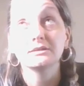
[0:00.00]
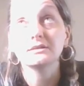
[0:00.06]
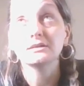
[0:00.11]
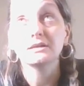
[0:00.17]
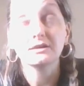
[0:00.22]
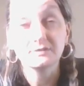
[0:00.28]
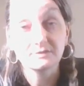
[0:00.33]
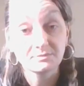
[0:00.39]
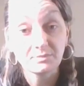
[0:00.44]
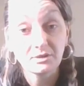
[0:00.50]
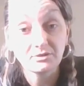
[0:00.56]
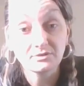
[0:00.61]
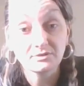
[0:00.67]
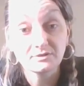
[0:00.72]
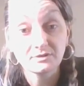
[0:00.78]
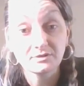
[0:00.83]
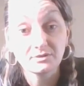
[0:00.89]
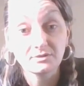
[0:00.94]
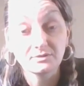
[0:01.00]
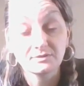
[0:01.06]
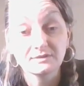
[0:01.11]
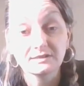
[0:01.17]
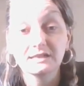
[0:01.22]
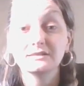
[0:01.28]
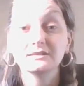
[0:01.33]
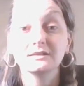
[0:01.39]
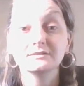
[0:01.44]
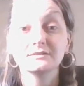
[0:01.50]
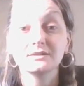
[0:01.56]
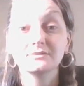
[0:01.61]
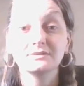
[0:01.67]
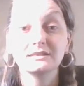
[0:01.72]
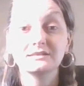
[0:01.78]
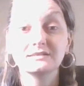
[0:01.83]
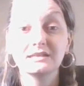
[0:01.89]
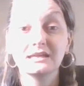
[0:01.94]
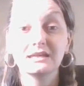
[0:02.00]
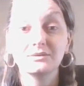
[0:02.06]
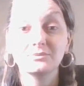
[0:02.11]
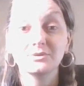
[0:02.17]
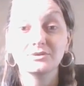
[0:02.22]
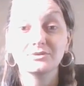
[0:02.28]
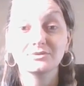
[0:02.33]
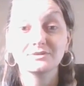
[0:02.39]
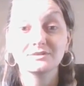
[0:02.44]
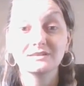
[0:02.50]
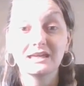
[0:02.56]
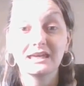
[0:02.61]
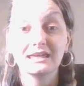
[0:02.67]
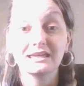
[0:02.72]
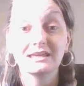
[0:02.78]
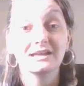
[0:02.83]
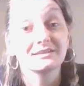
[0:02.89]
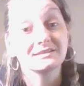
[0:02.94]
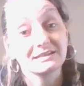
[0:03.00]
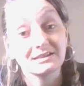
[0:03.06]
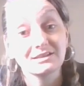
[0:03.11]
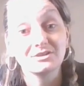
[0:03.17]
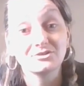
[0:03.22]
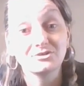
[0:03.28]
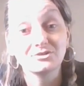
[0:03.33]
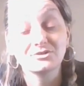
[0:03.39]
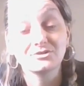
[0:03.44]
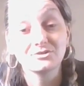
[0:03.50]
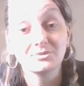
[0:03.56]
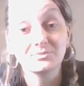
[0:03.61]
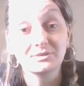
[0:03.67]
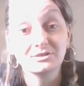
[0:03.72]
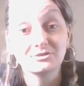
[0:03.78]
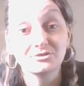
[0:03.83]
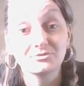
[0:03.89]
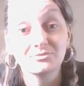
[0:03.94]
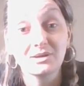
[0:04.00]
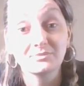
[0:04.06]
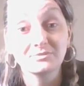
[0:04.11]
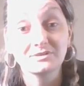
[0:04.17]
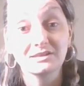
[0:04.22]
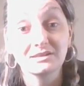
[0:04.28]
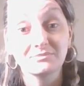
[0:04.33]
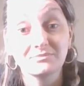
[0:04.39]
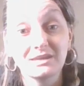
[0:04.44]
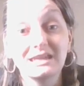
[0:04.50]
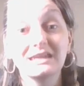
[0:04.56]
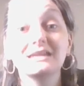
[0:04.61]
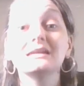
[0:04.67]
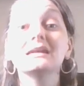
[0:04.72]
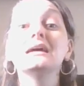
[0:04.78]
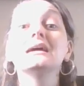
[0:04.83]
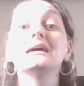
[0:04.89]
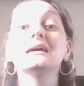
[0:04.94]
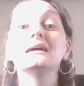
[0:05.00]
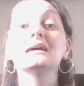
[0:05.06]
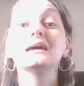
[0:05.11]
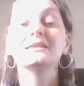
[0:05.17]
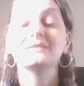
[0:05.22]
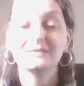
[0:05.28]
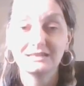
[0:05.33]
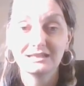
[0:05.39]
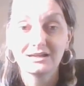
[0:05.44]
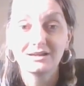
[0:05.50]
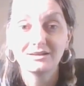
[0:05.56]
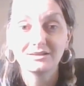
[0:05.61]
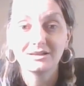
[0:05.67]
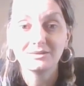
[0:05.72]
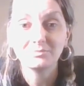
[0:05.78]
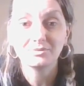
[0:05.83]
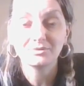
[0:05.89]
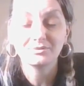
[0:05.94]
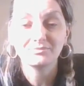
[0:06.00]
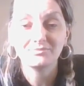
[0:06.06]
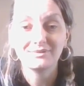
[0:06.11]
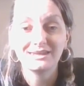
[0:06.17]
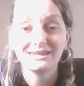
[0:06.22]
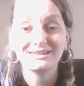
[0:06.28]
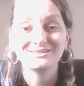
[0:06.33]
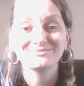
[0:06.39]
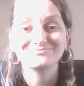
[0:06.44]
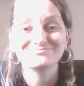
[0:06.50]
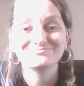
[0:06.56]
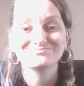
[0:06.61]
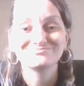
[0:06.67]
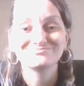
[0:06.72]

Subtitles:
that I spoke to said, I don't need to hear what you're saying. I said, could you stop interrupting me? And then he hung up on me.